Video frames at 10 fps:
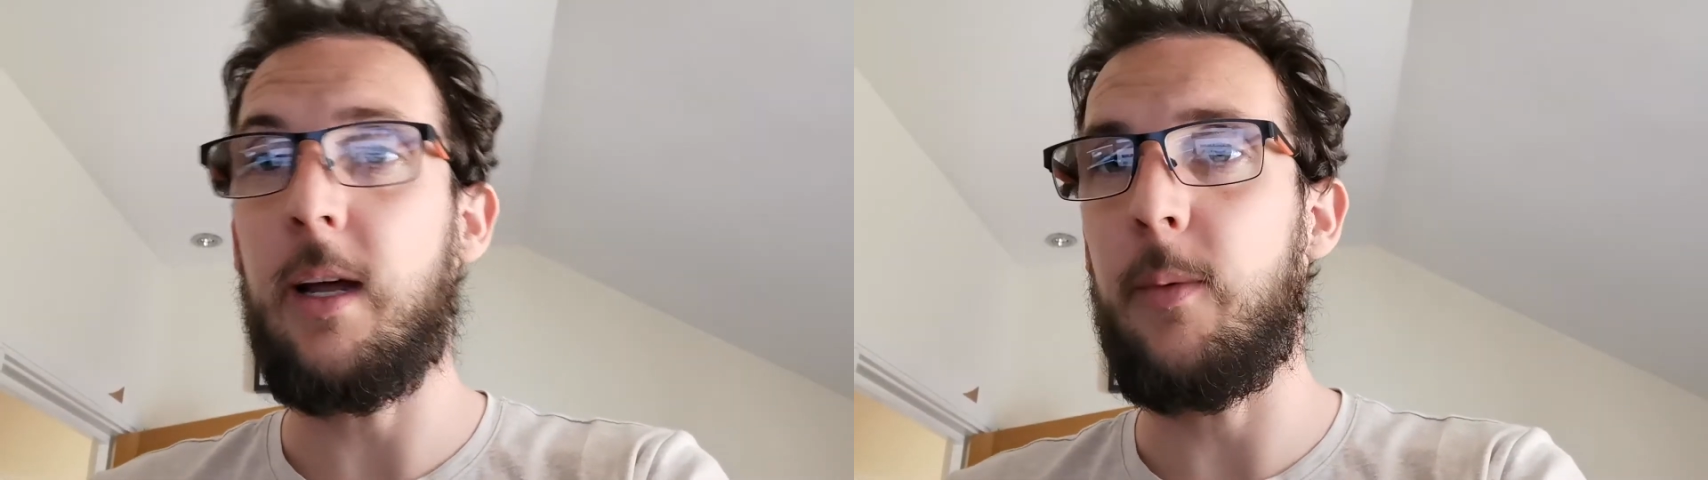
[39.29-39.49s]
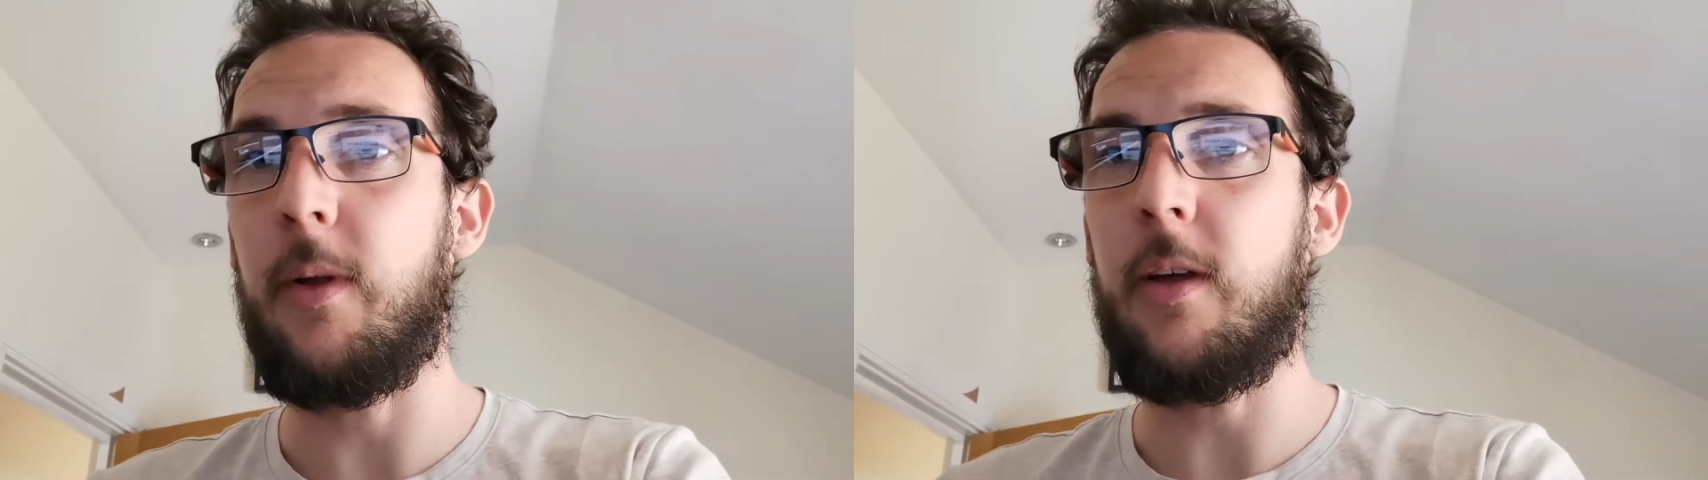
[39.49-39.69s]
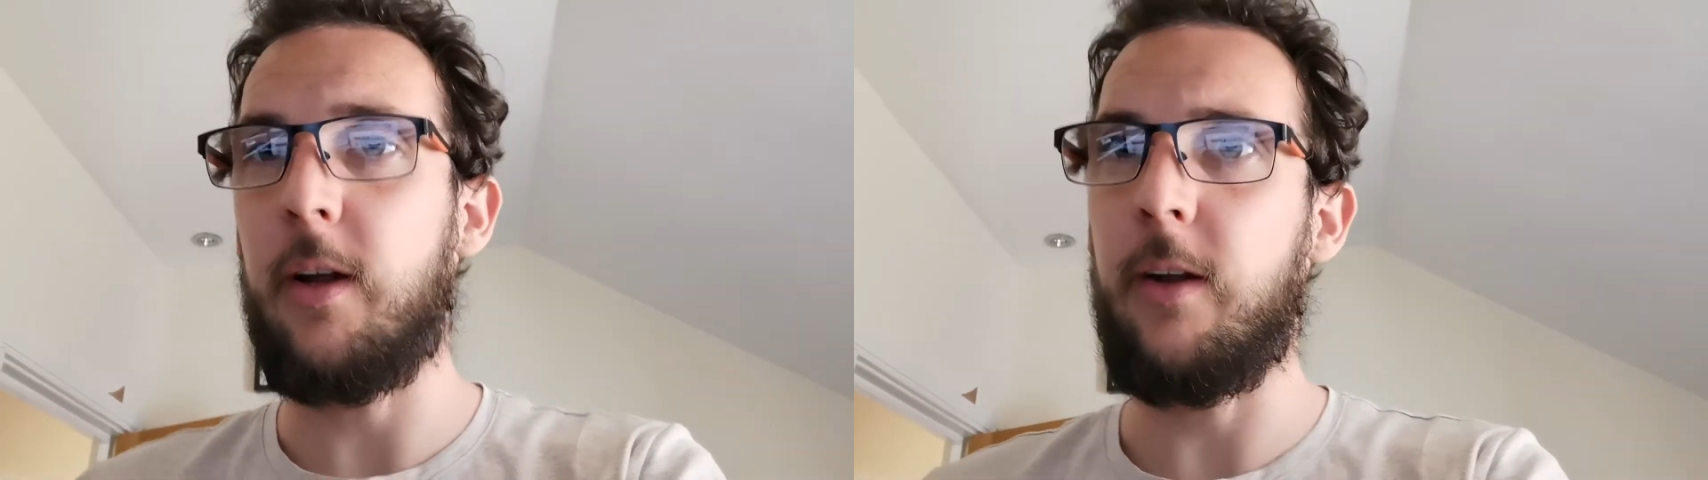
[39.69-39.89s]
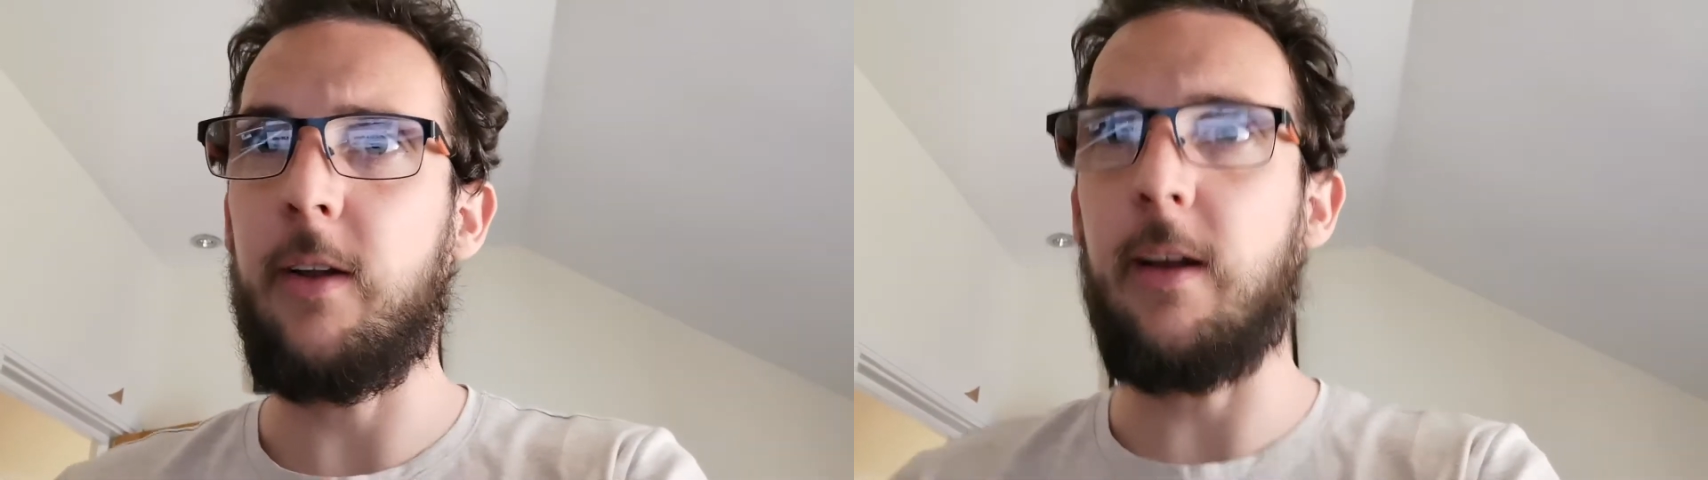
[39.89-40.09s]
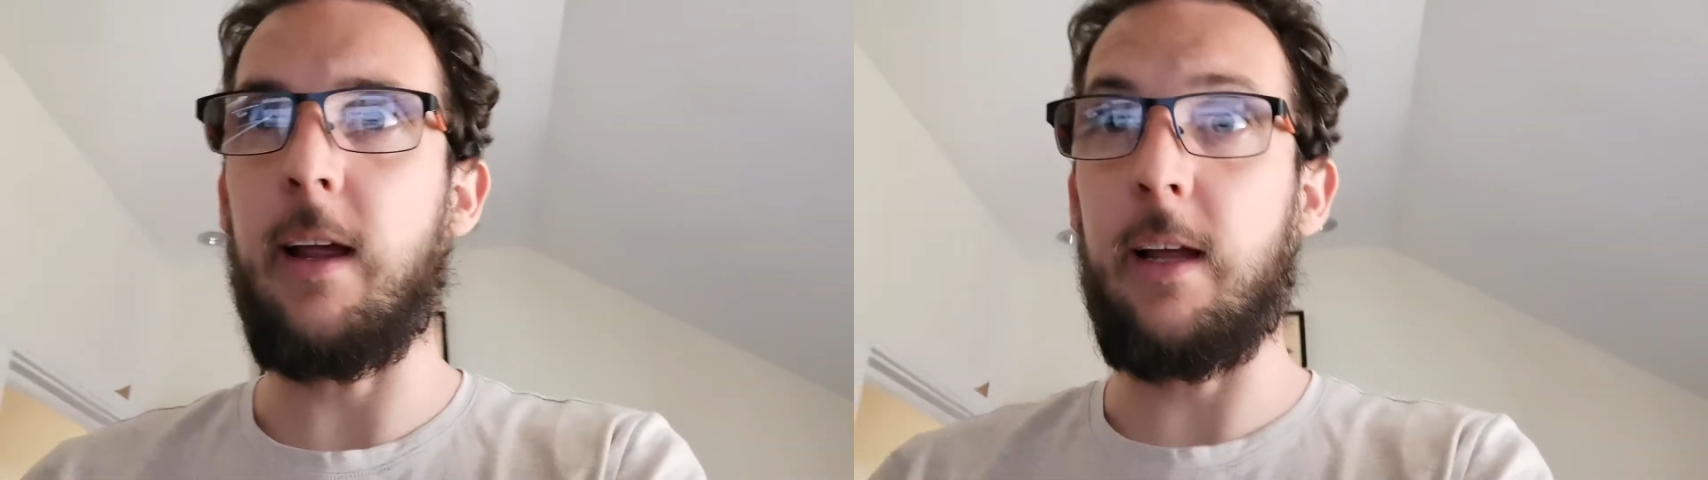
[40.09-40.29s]
That was kind
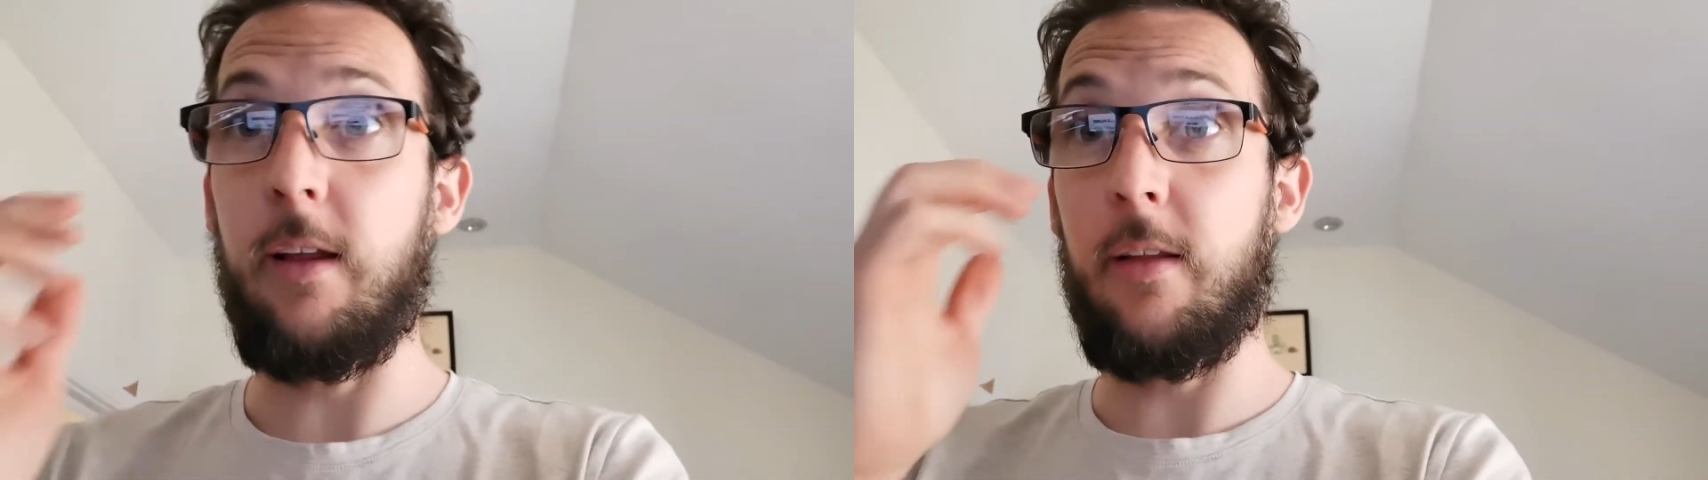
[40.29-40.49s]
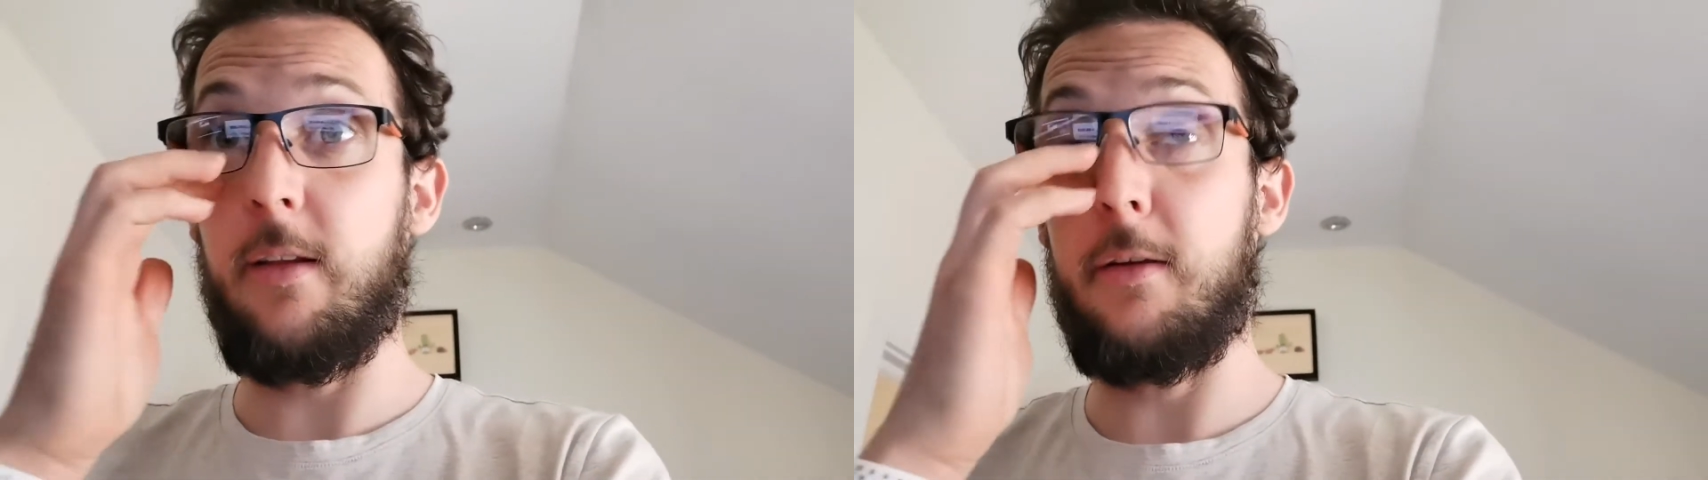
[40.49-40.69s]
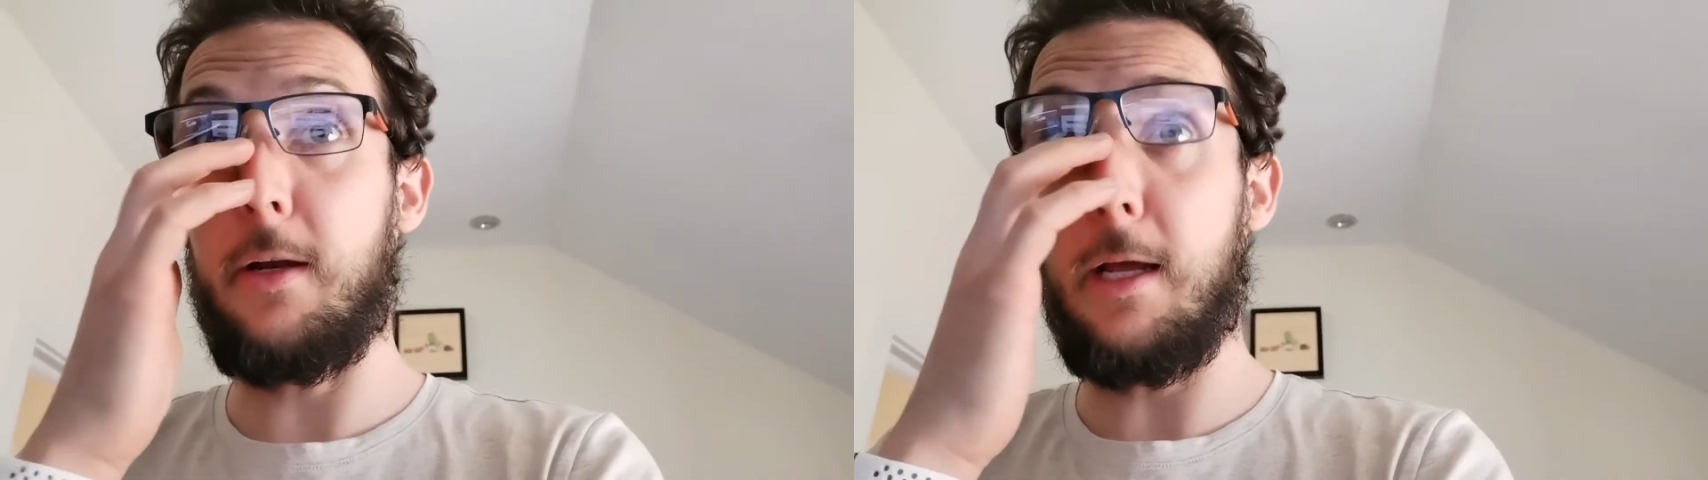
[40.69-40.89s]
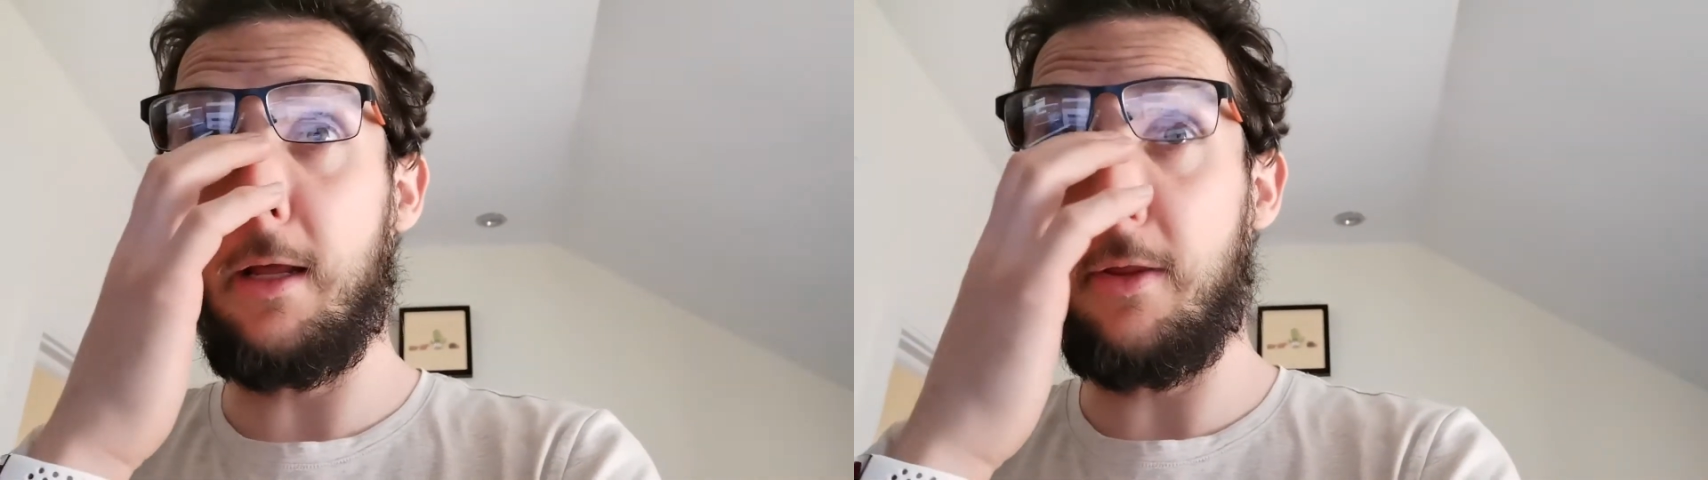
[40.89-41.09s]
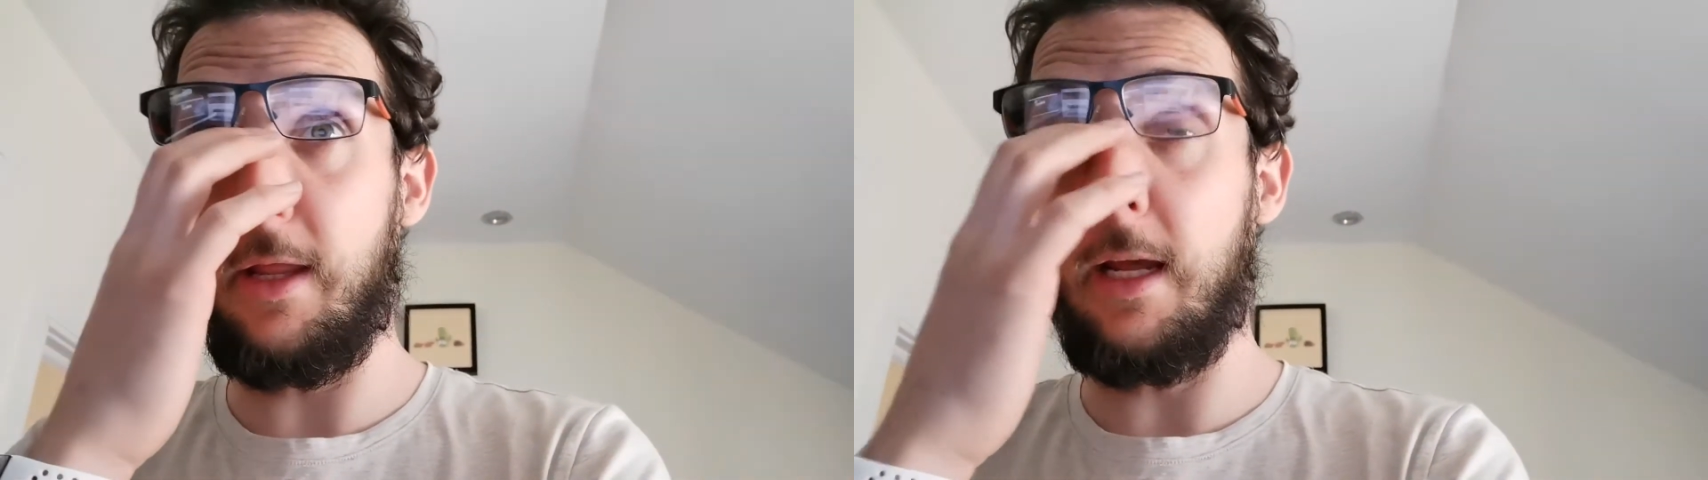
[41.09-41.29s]
of today's
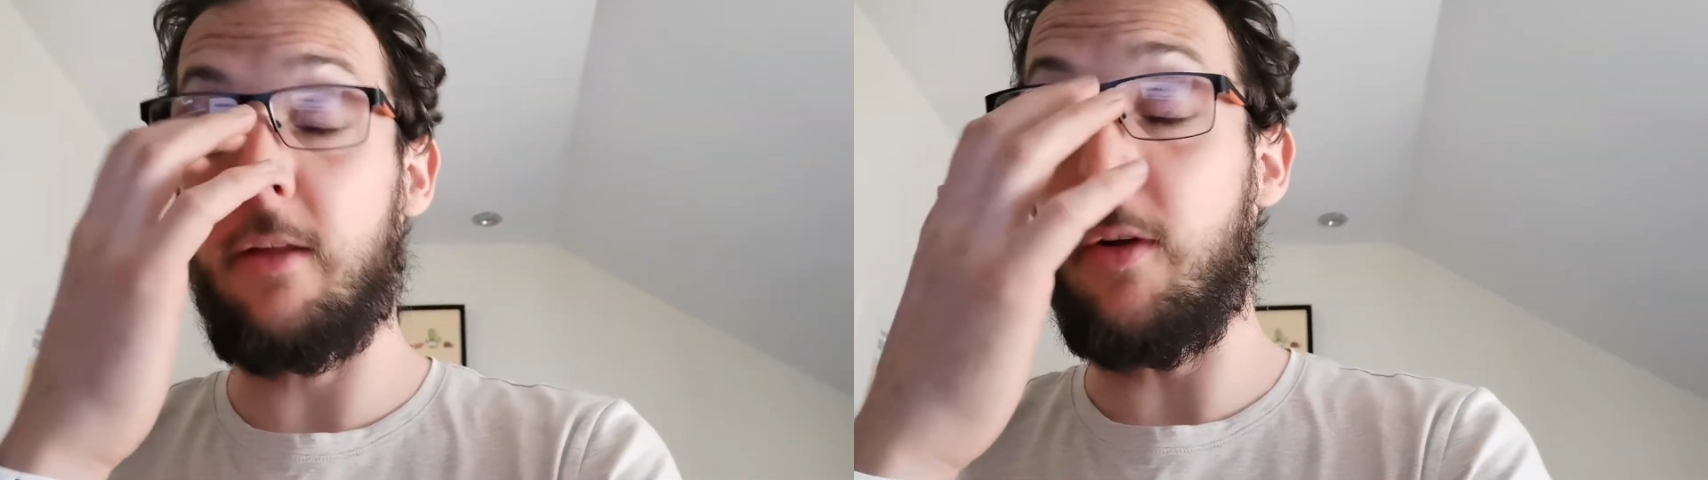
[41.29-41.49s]
thing.